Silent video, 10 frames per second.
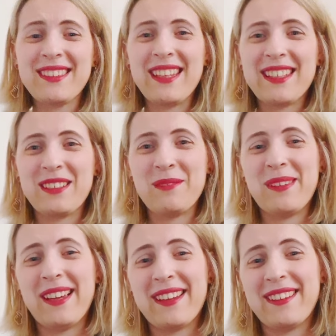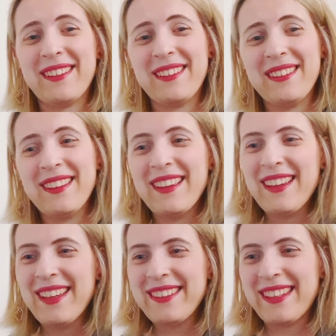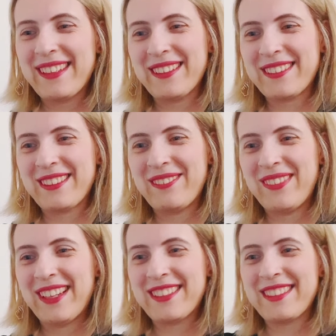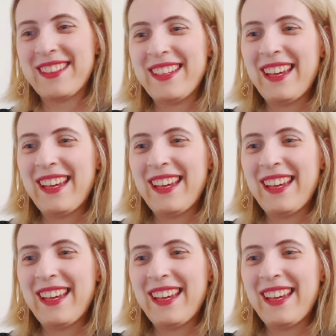Thank you, Michael. Thank you so much.